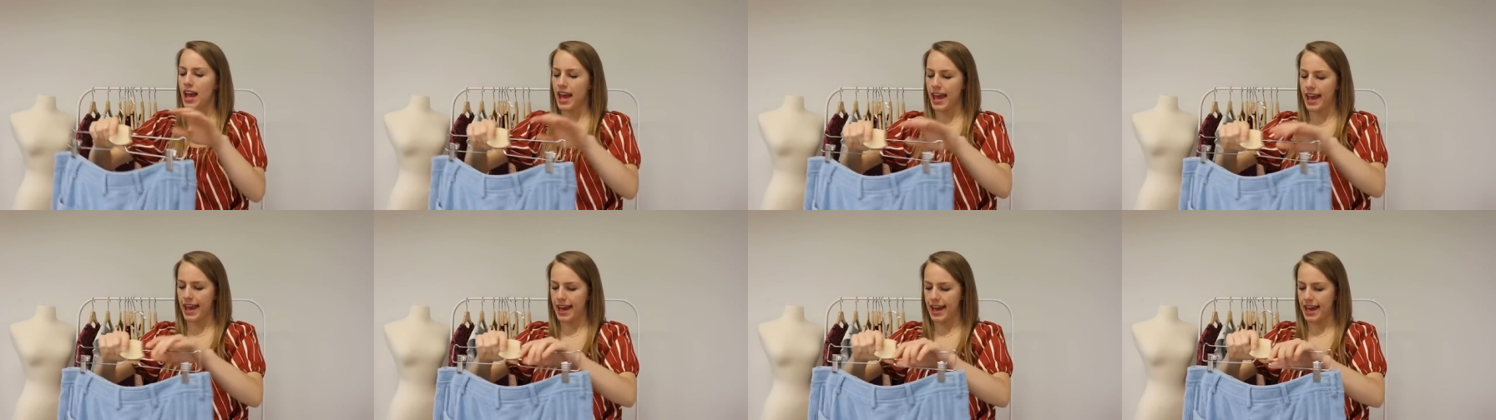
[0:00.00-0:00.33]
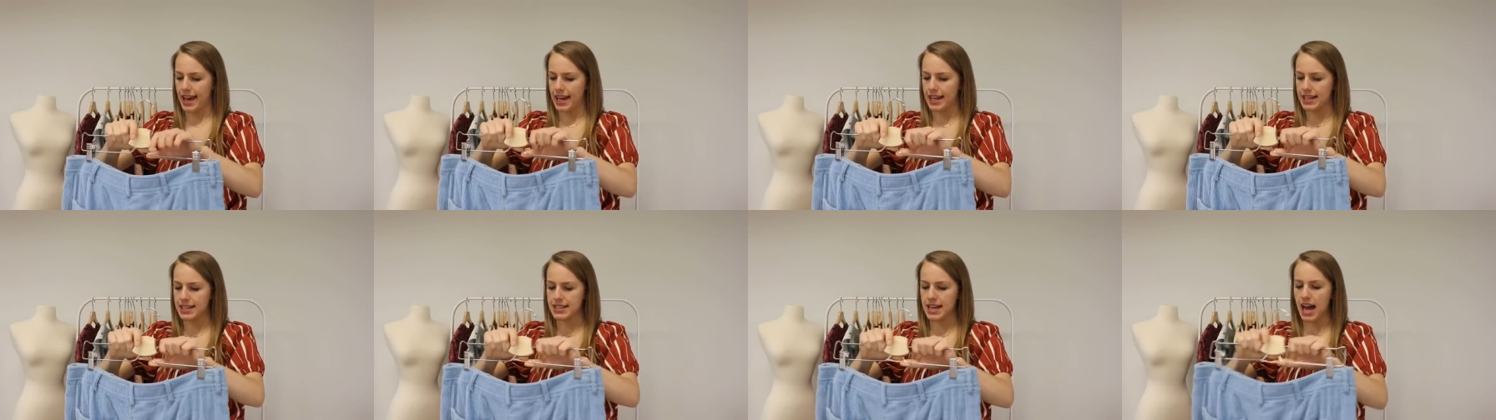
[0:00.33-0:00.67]

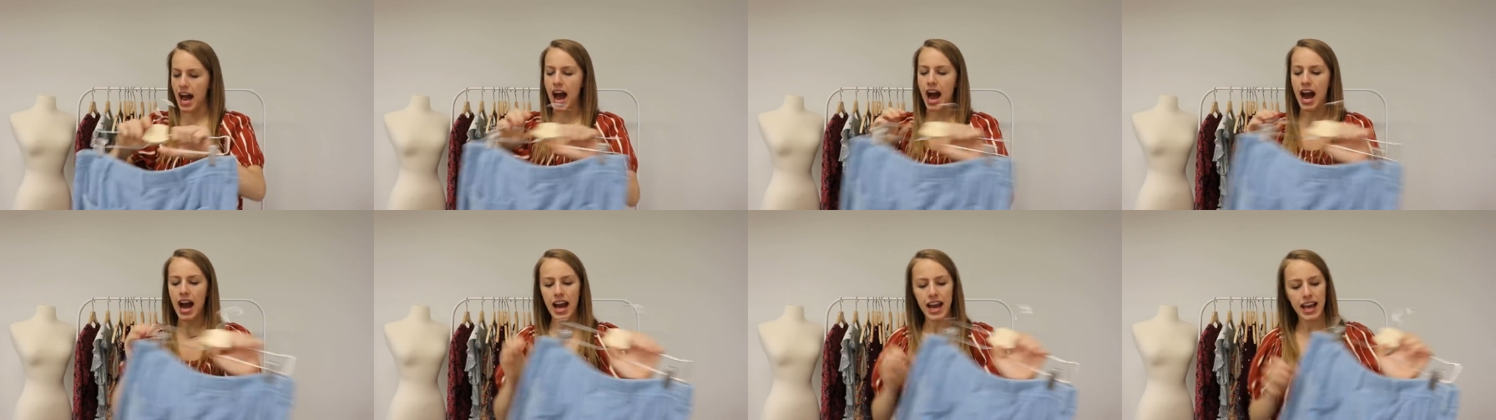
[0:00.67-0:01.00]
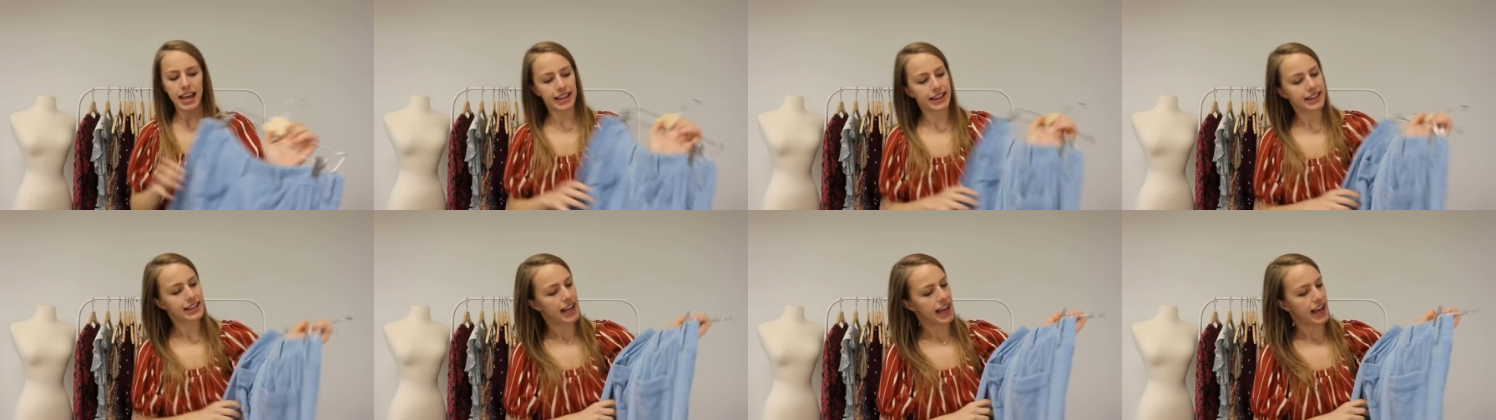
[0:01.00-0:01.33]
And
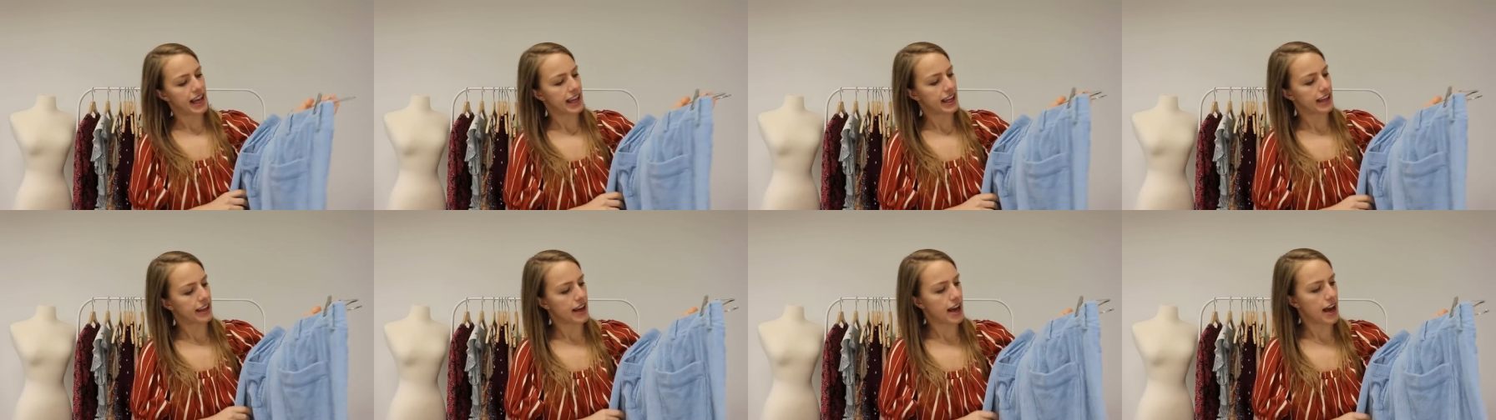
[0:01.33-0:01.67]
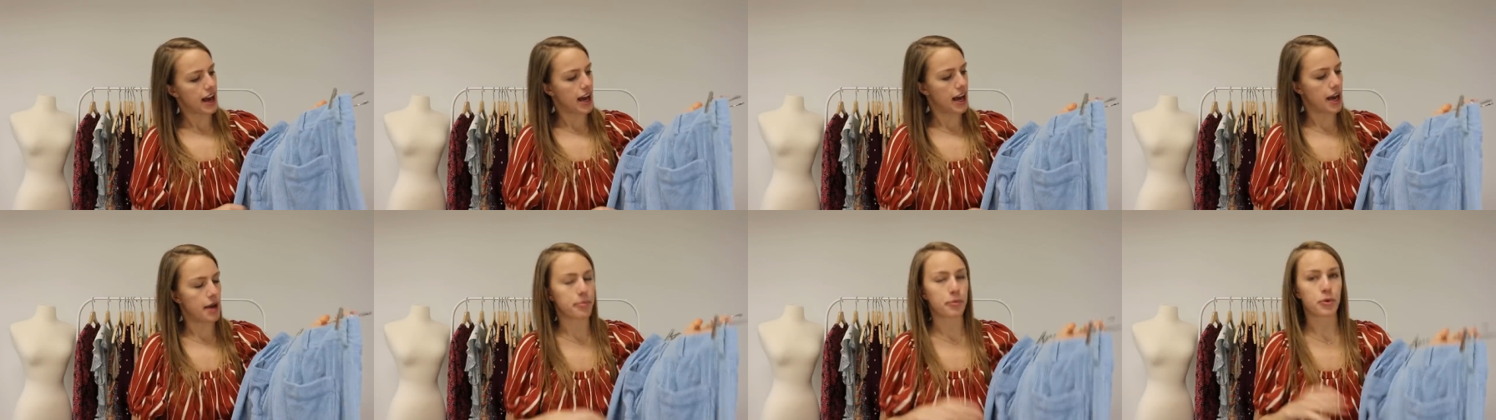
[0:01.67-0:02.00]
I
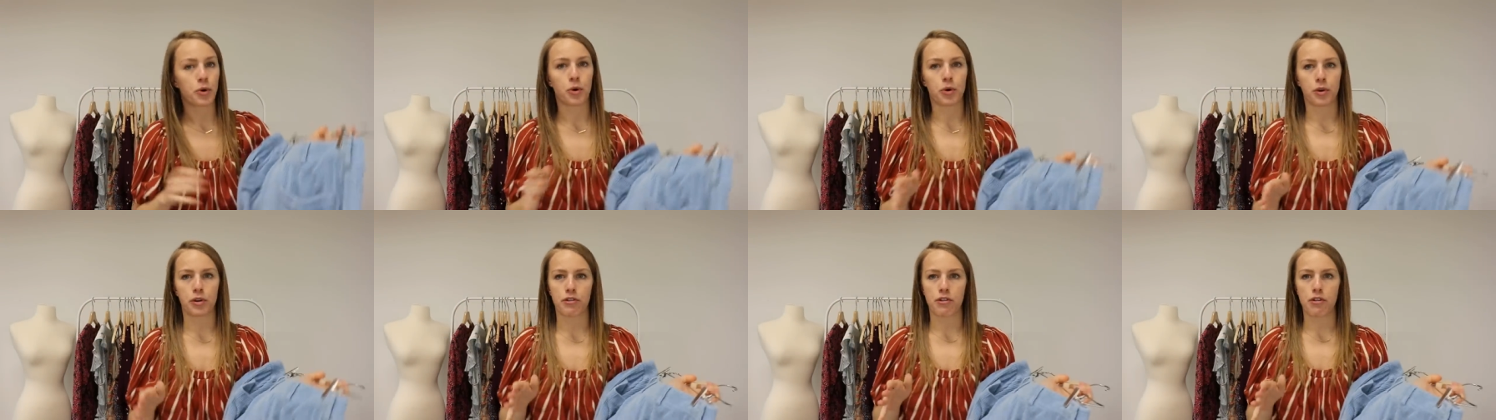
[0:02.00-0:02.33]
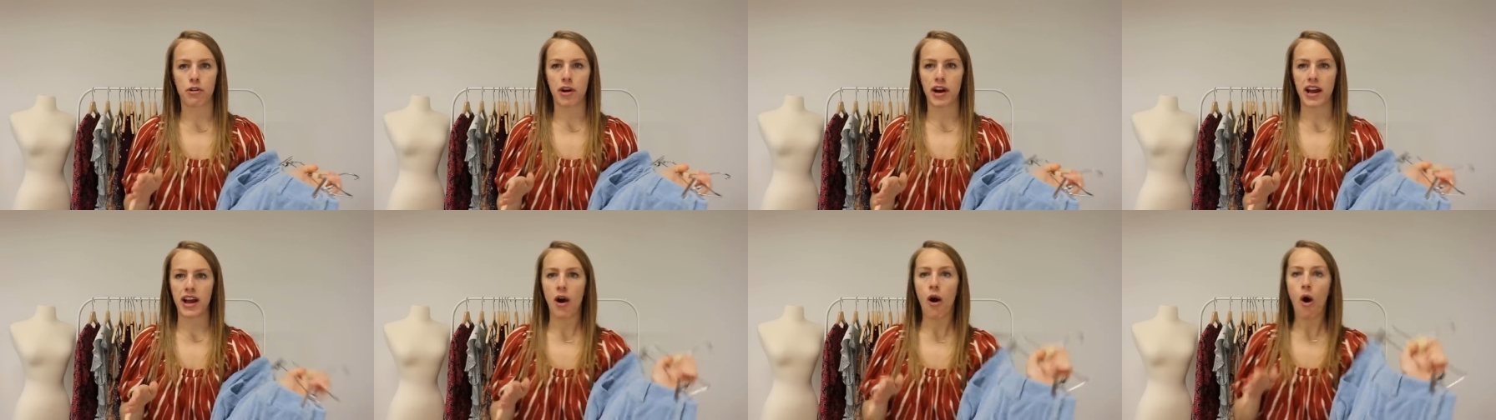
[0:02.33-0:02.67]
like um,
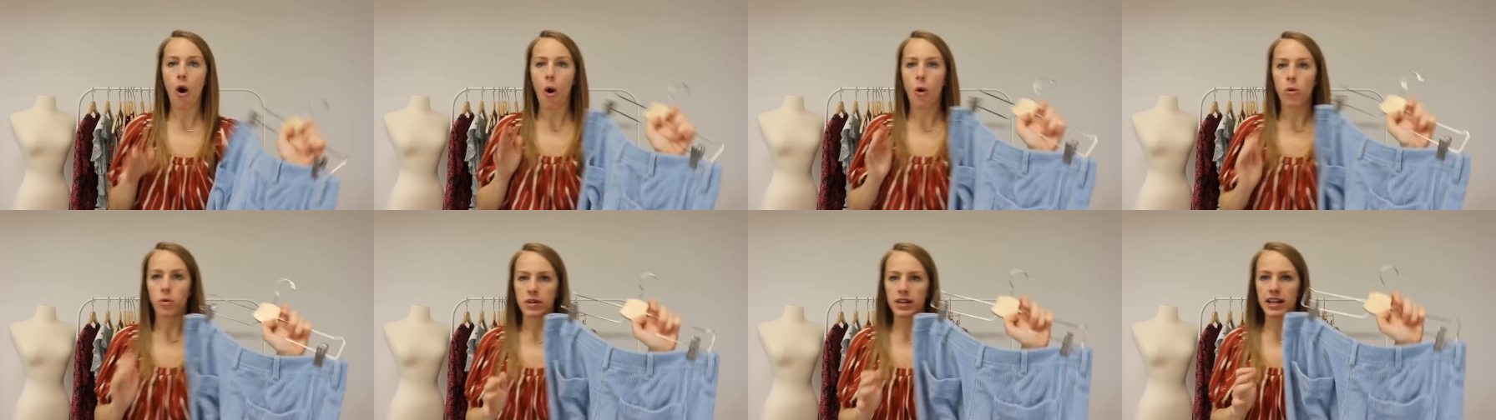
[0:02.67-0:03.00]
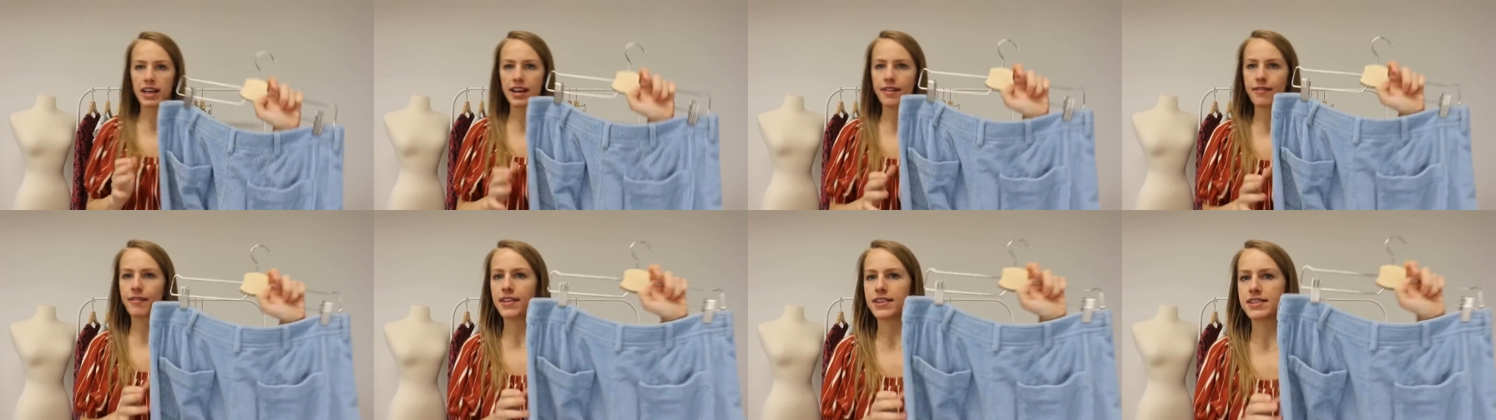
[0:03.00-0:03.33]
corduroy
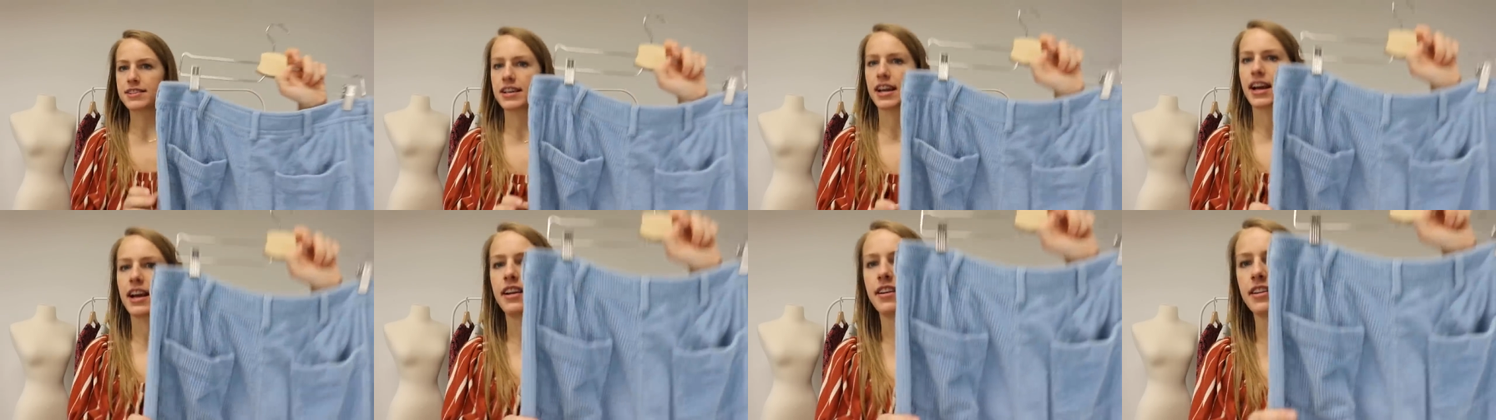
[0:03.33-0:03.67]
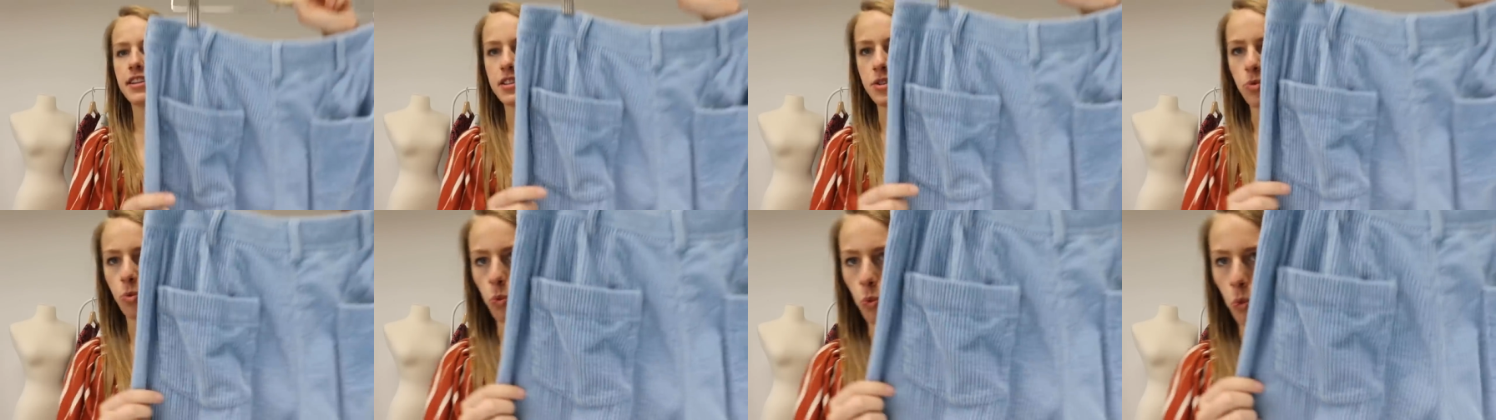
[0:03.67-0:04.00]
only if it's kind
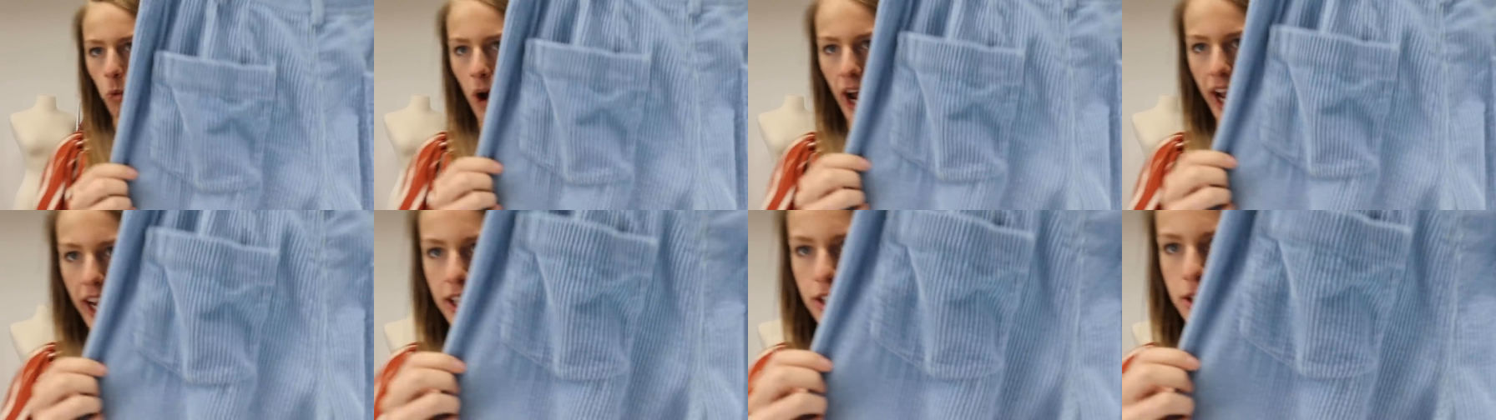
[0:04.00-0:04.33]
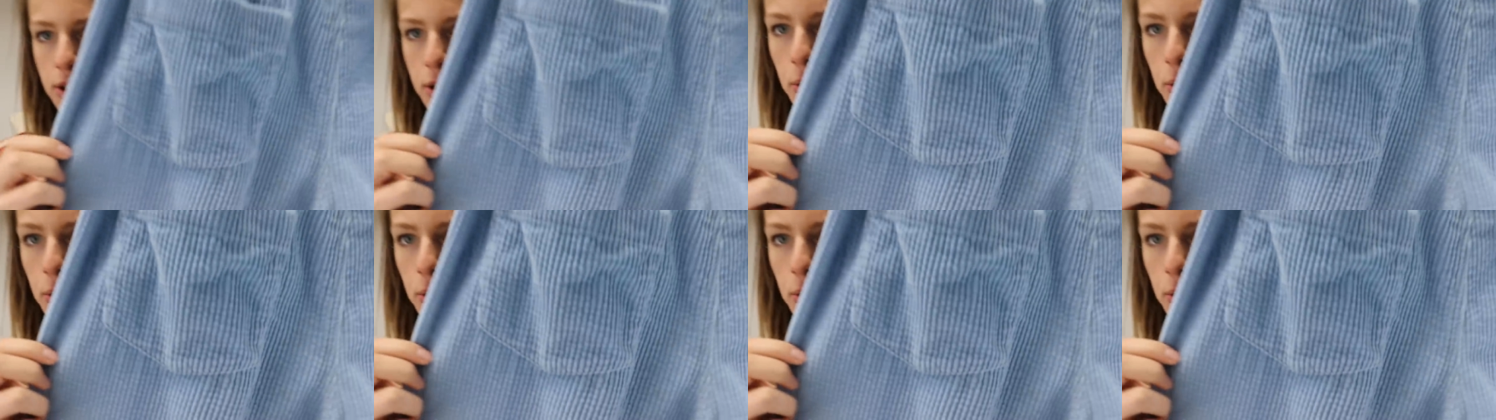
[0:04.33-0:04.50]
of this wide